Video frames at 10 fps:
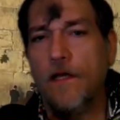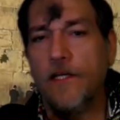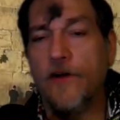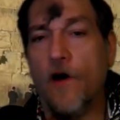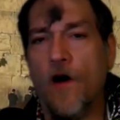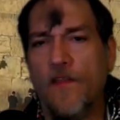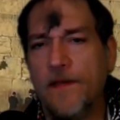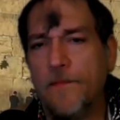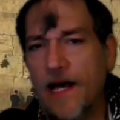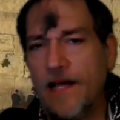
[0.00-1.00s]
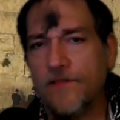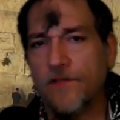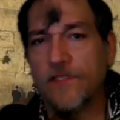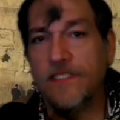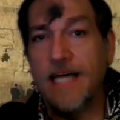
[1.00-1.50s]
You know, all the
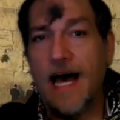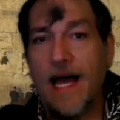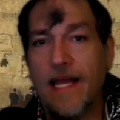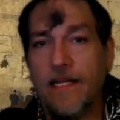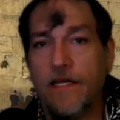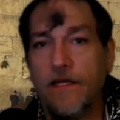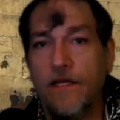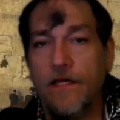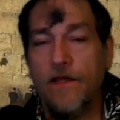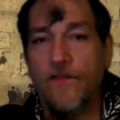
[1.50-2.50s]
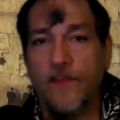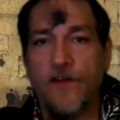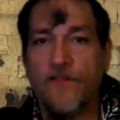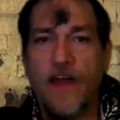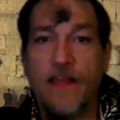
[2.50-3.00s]
apostles died for
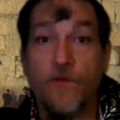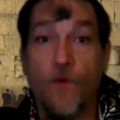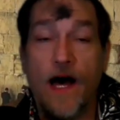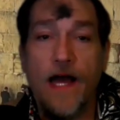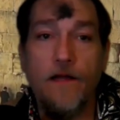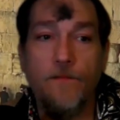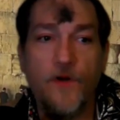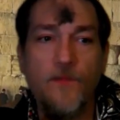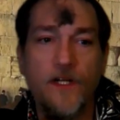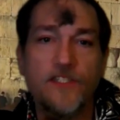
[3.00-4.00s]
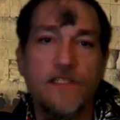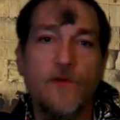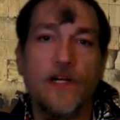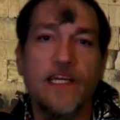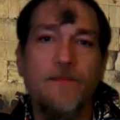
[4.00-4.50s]
their faith. Why? Pretty much because they
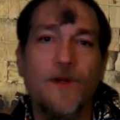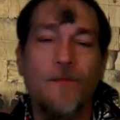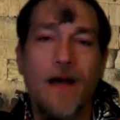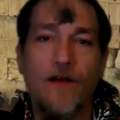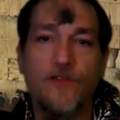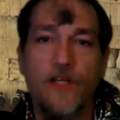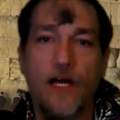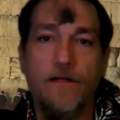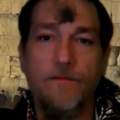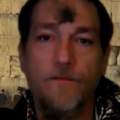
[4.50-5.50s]
wouldn't keep their mouth shut.